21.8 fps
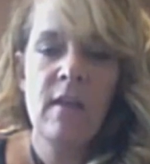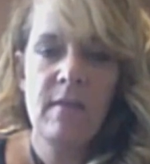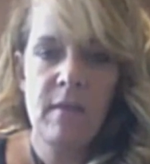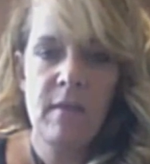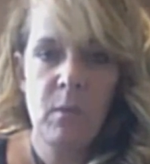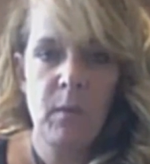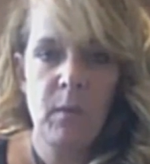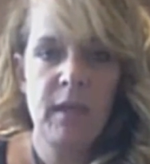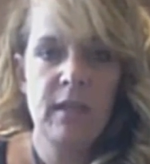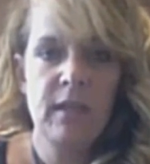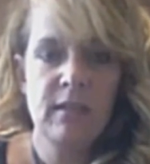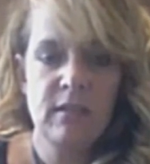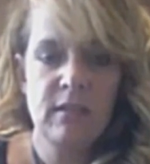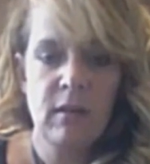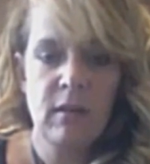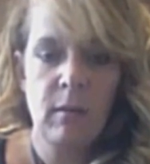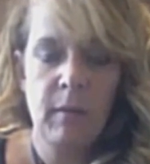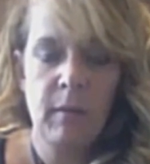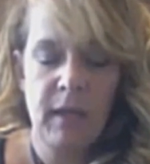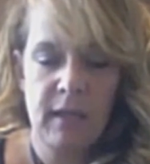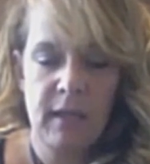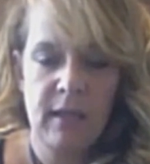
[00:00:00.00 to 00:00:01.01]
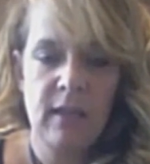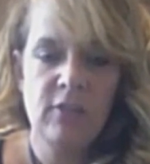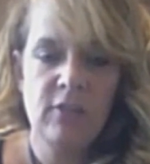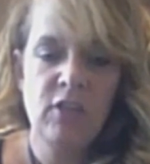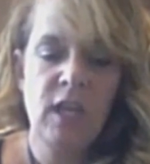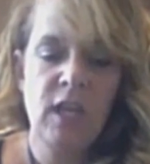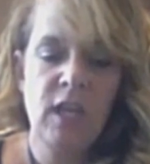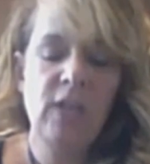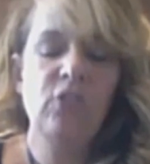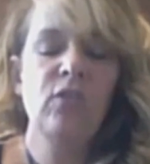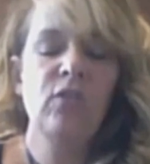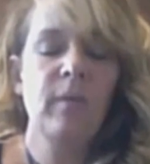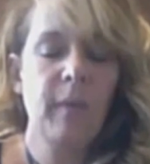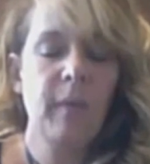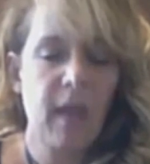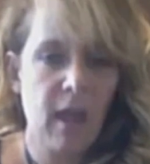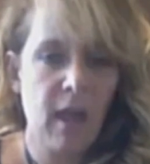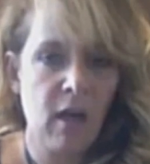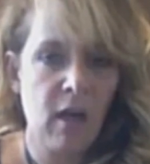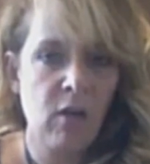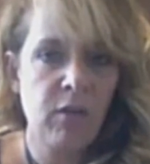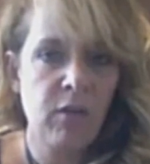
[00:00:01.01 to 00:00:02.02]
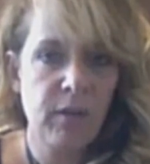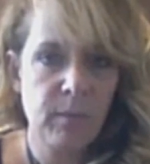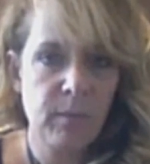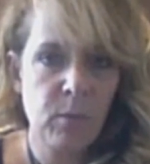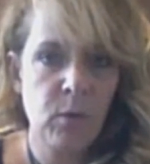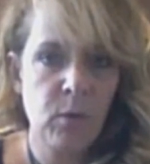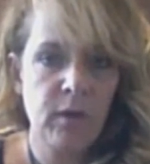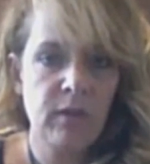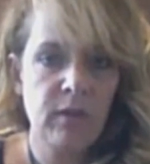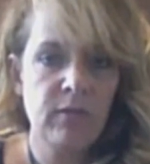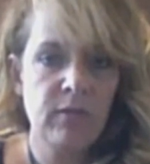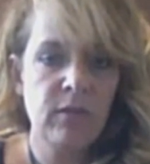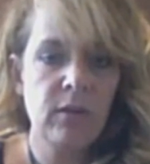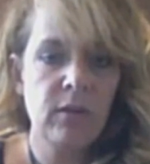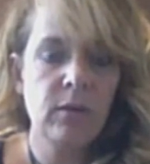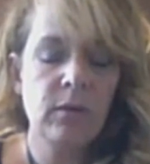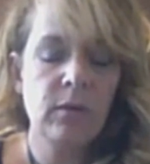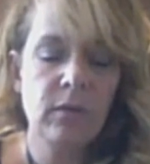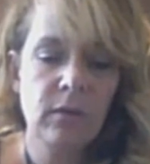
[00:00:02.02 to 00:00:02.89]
then we can start making that change from a healthy point of view.